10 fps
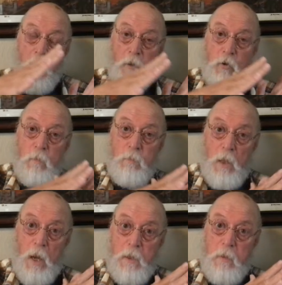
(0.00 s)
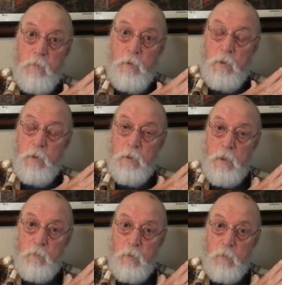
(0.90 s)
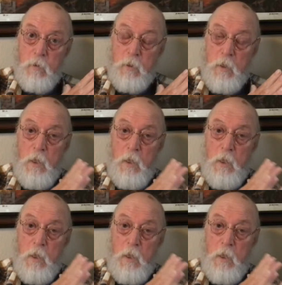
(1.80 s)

and you apply them to the symptoms.